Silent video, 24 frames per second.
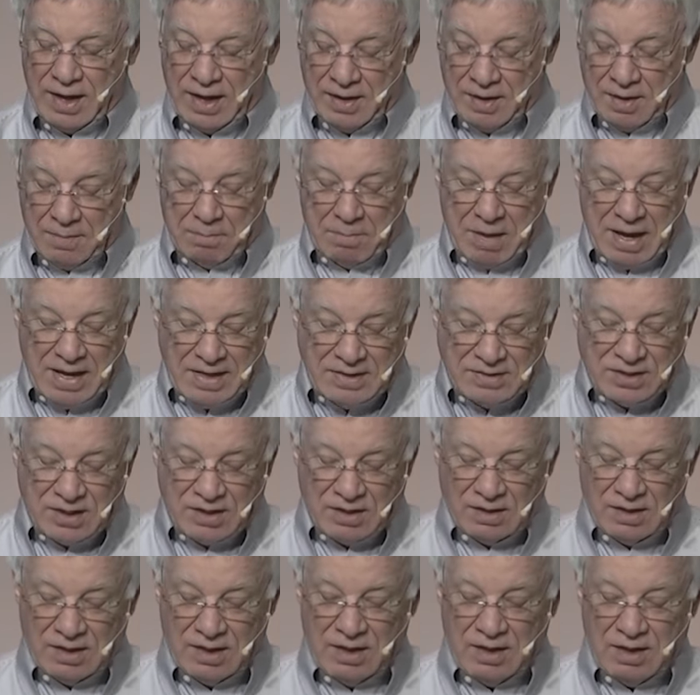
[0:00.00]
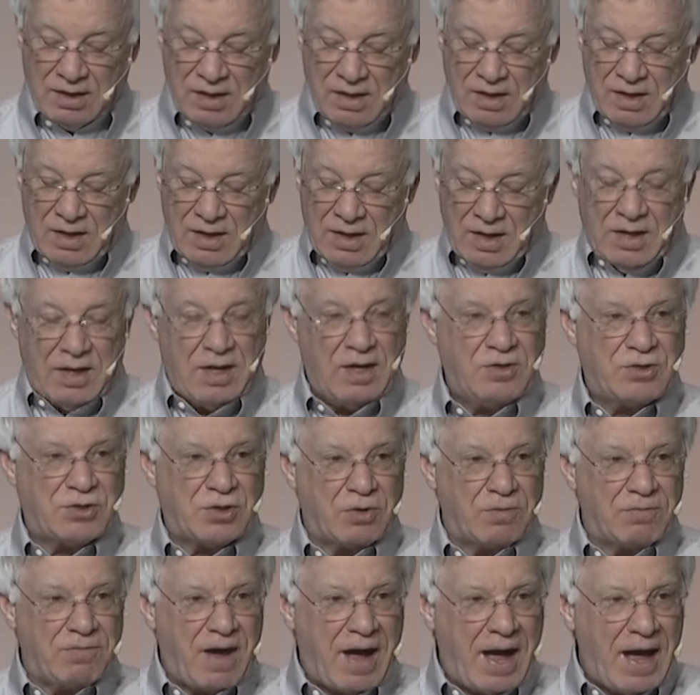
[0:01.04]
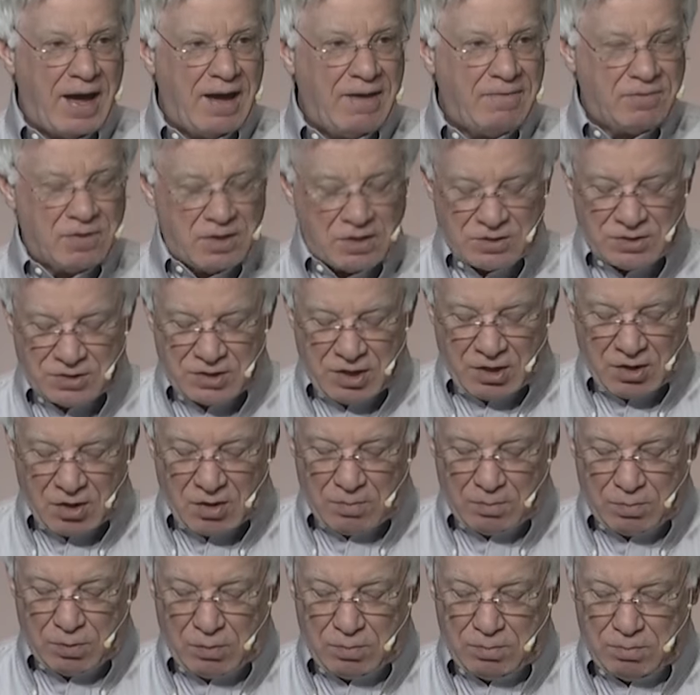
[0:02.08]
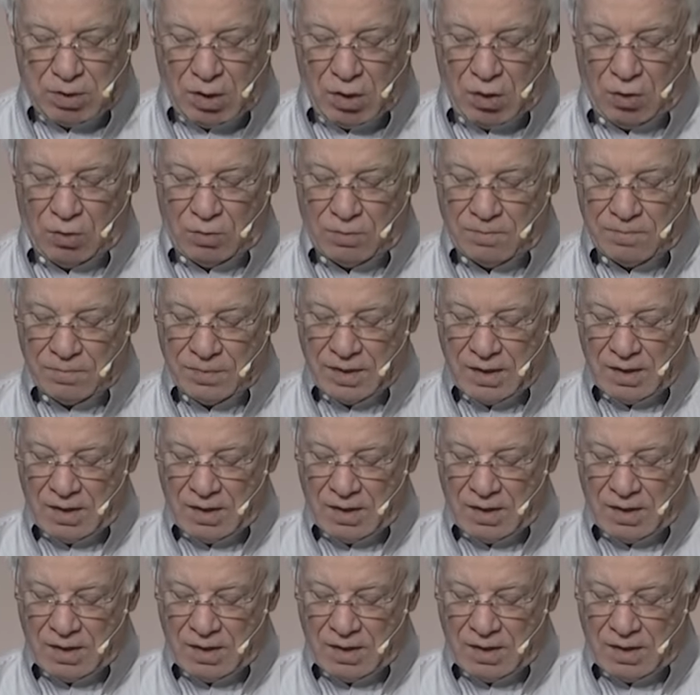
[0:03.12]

And amazingly, he survived this terrible blow.